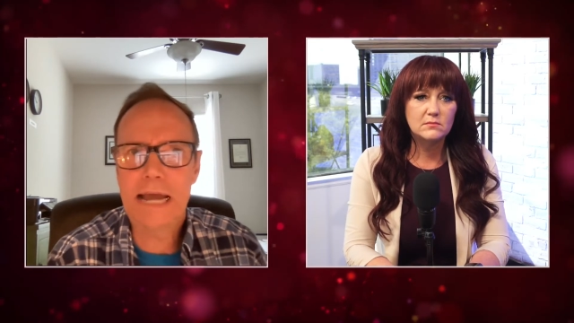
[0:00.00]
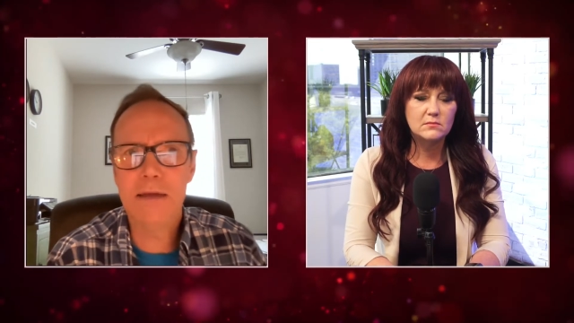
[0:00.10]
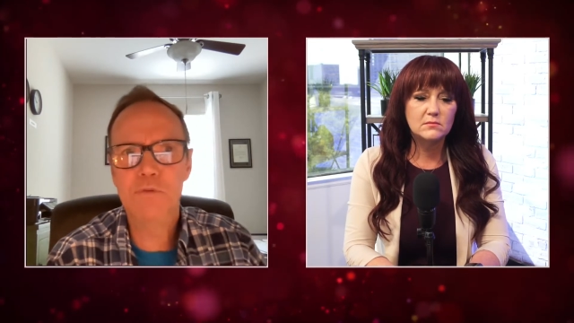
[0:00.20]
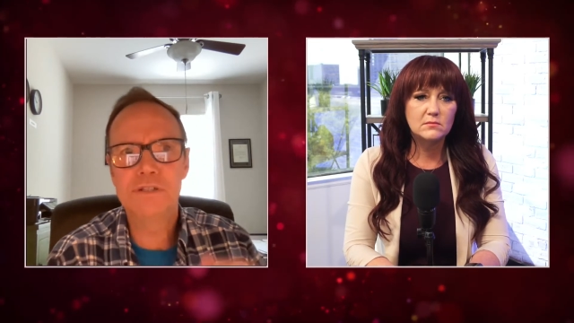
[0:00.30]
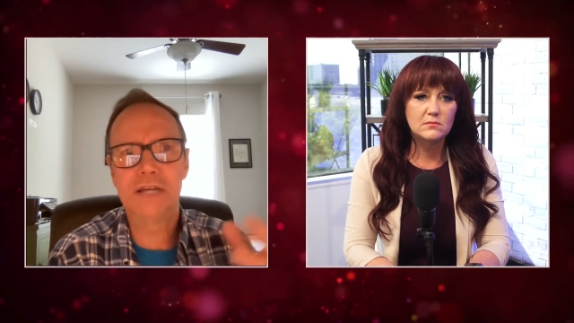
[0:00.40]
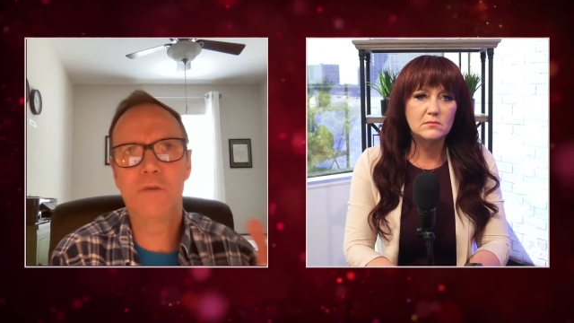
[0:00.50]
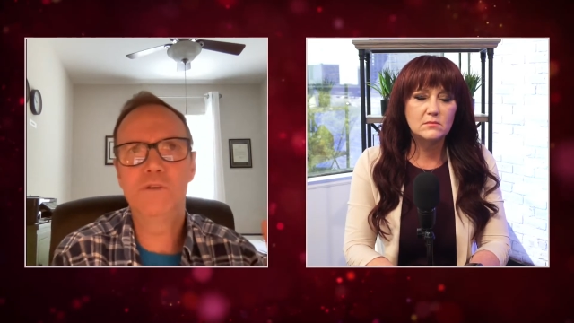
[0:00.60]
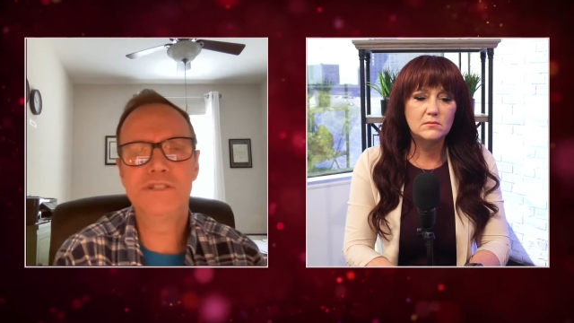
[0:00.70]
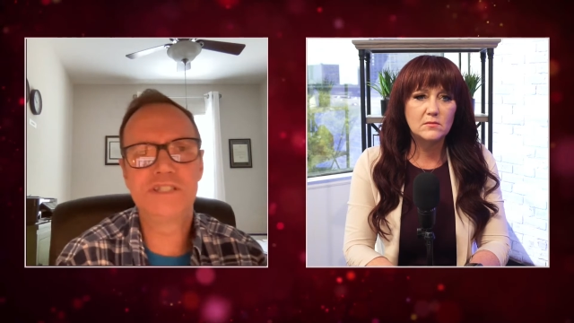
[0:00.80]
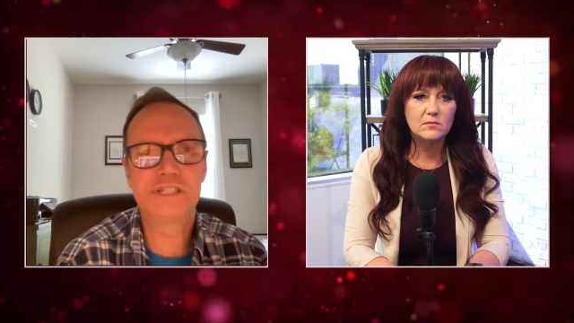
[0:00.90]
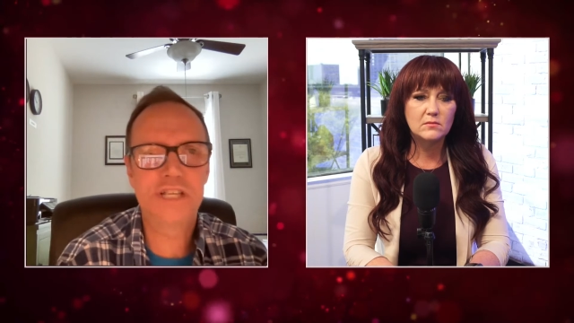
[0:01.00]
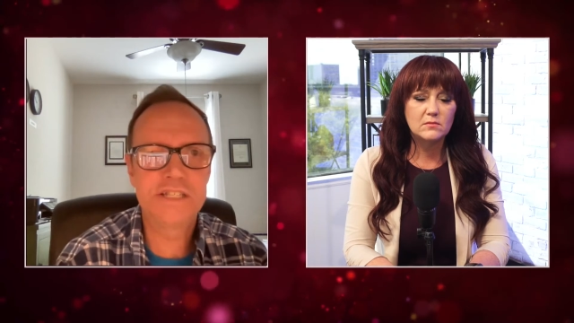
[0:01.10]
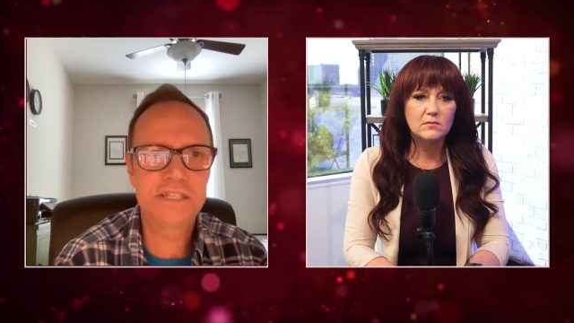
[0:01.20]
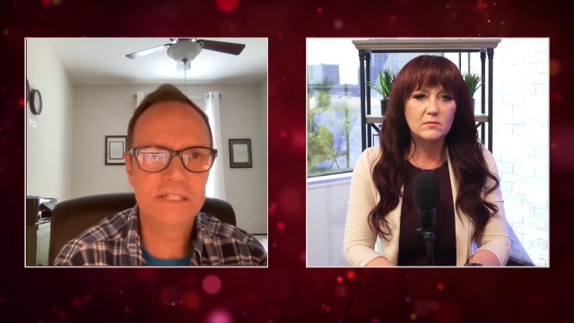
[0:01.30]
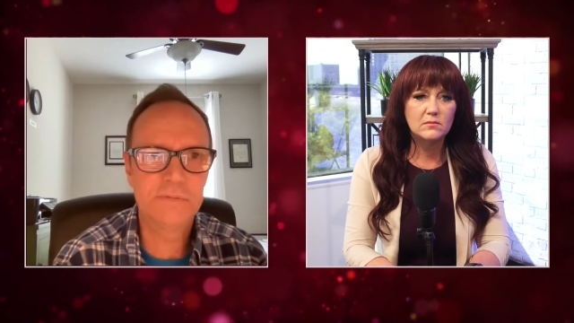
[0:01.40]
Speaker 1: I would, I wouldn't
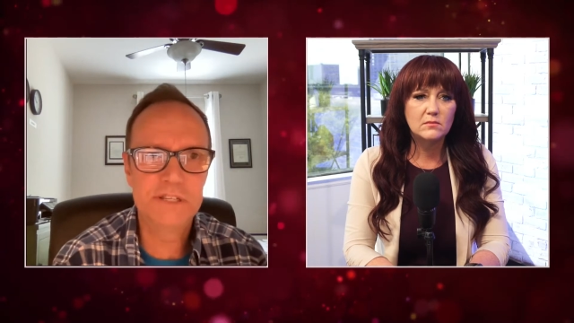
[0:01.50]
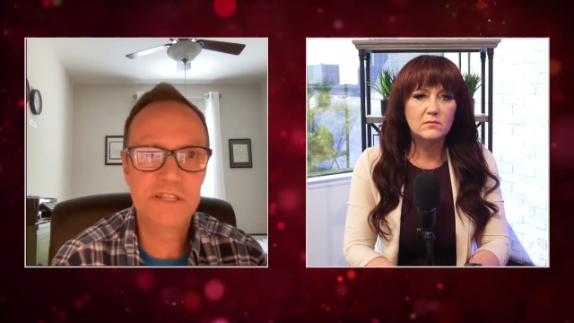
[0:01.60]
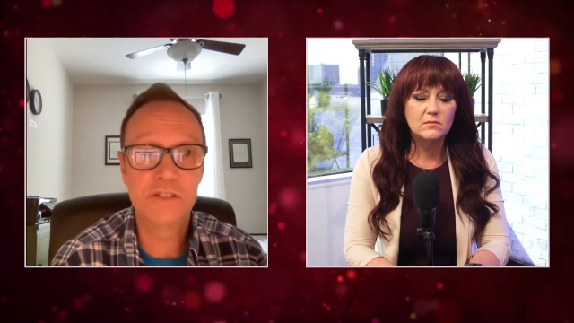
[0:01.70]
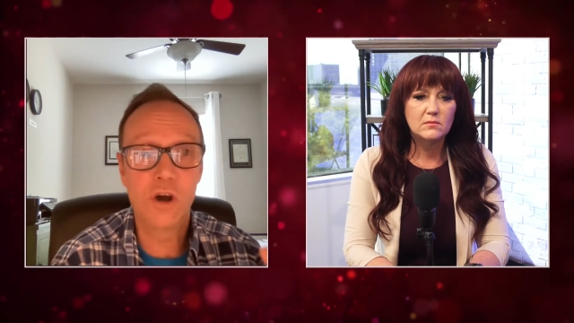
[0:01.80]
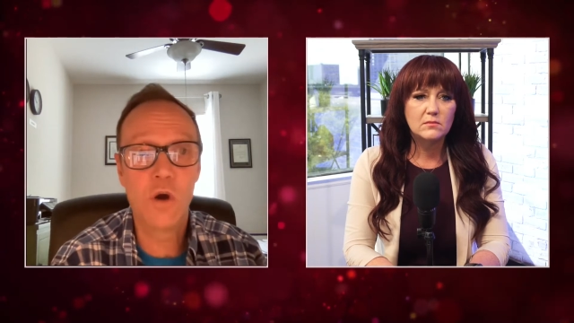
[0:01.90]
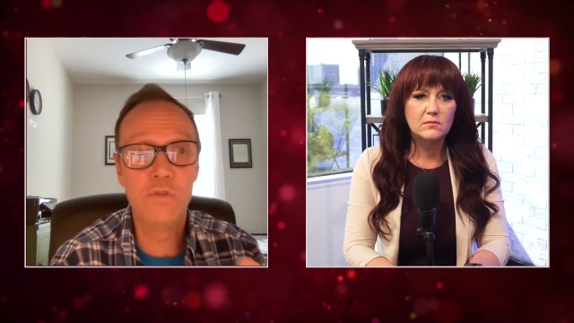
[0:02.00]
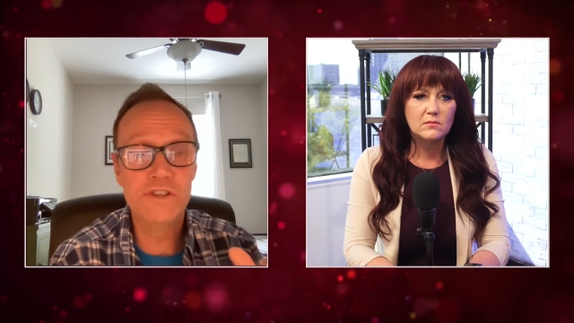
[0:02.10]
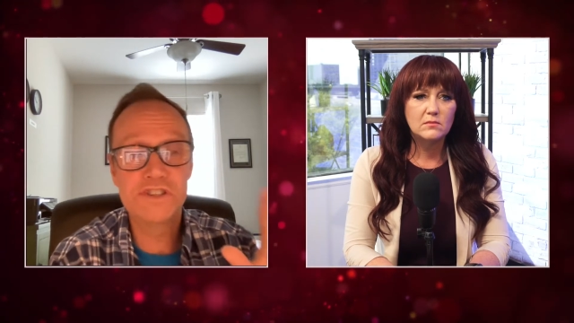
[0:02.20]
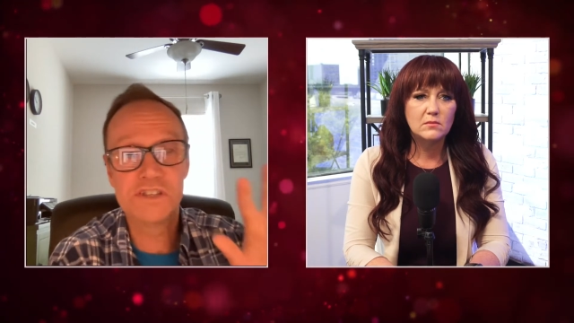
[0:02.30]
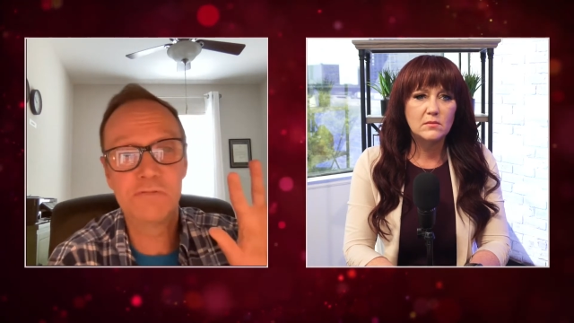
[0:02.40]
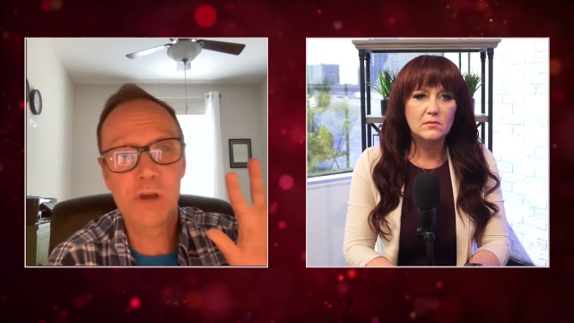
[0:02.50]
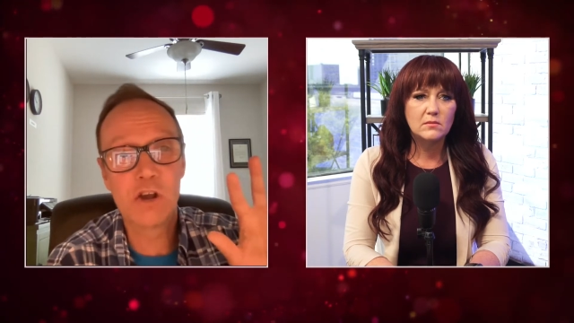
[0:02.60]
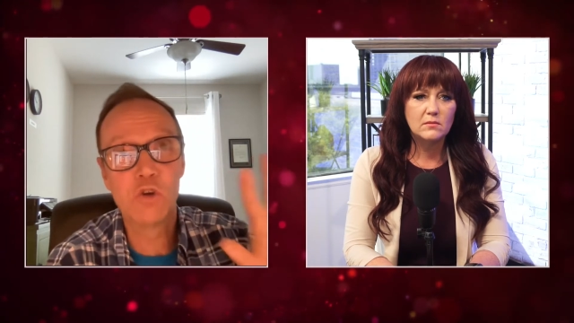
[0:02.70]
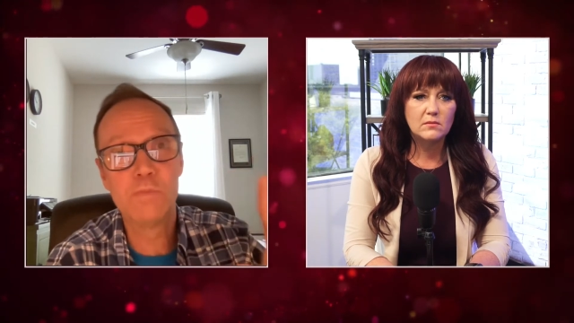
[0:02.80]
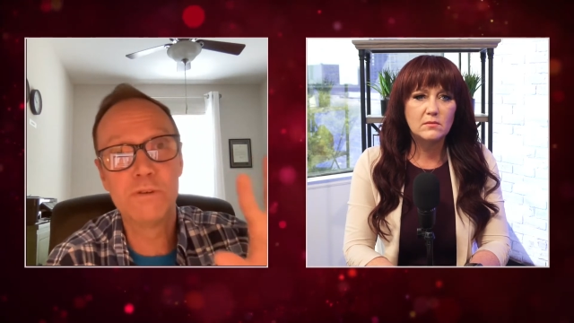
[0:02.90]
suggest that somebody says, oh, this is a,
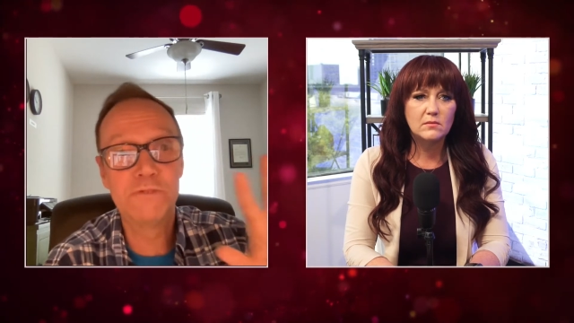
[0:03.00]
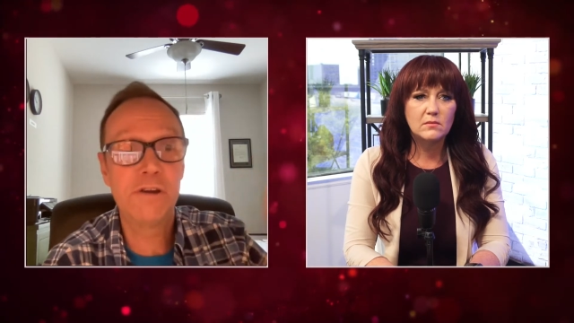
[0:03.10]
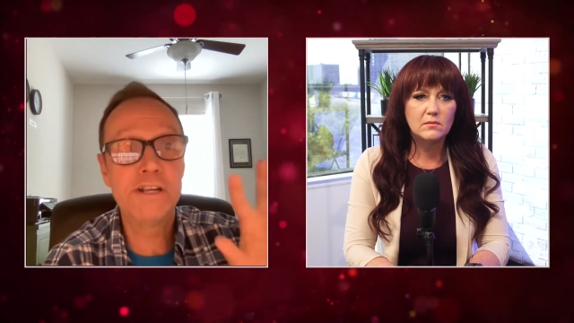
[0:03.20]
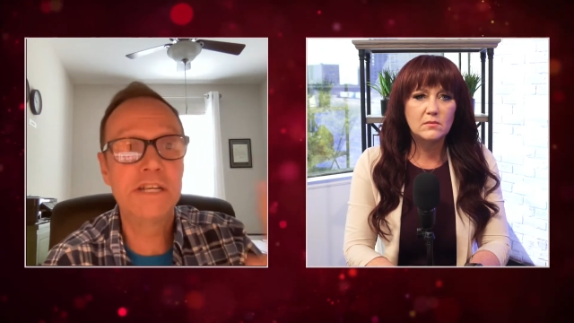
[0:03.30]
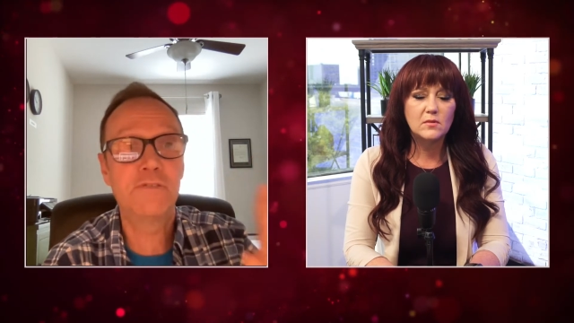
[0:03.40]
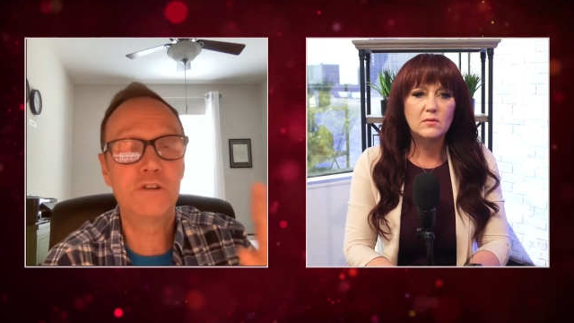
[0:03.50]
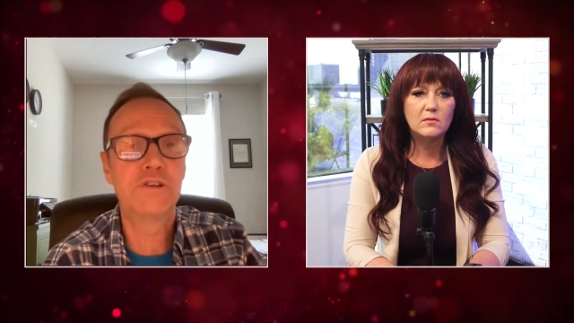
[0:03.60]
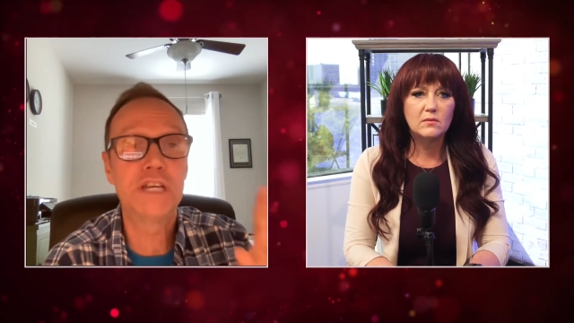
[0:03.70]
a group of very different